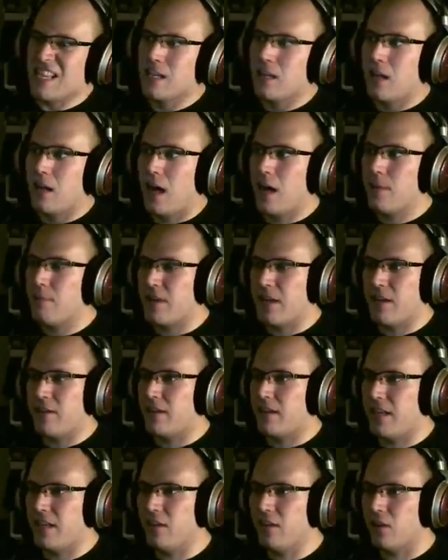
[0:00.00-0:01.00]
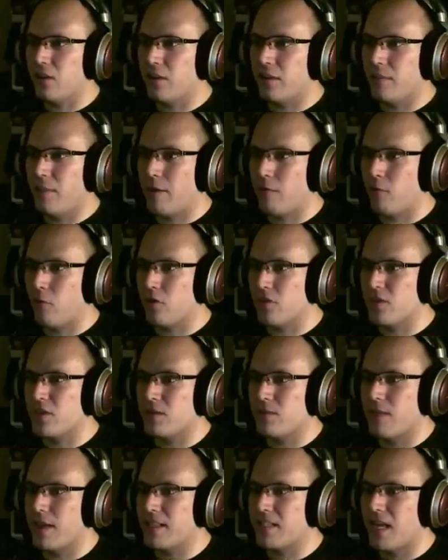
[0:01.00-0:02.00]
I'm getting killed. My rolls,
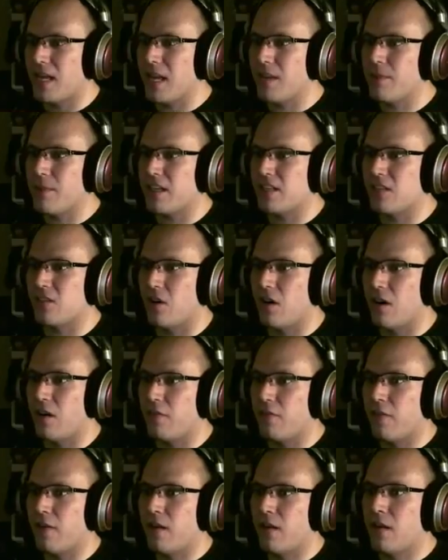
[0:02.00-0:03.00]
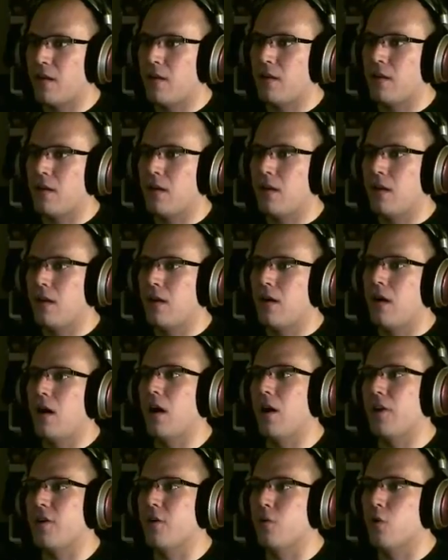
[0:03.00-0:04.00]
my timing is off.
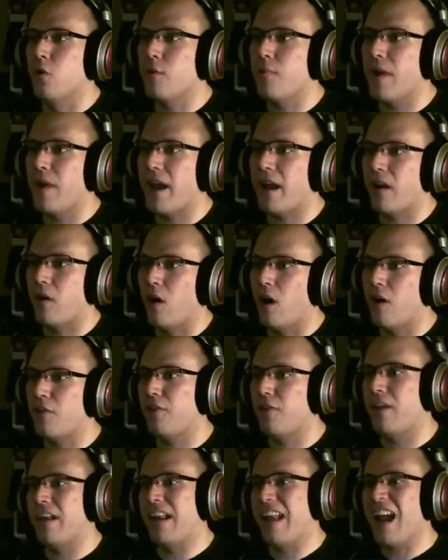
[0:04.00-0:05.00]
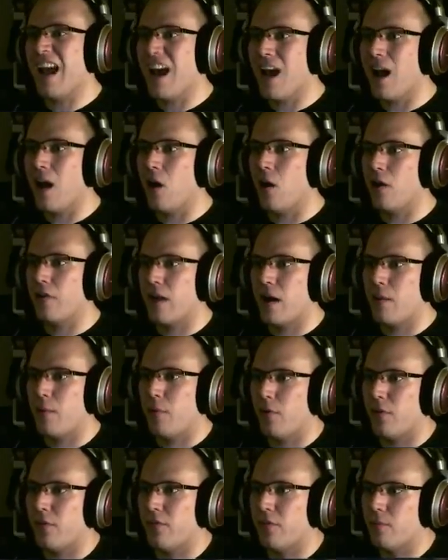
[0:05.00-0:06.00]
Oh, you would back off, and now I've got
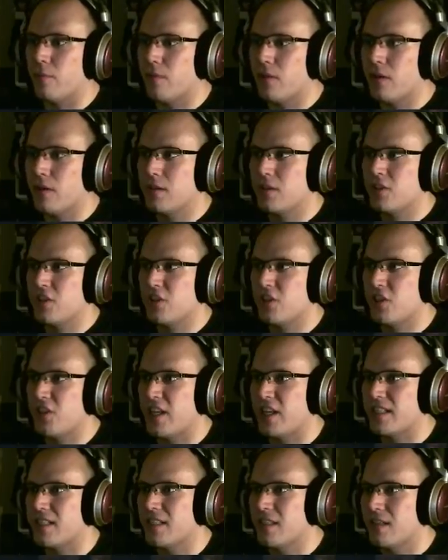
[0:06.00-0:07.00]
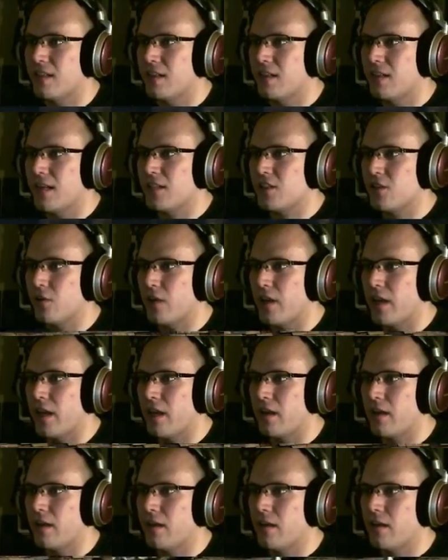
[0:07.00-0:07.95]
both of them. Shit. That's okay.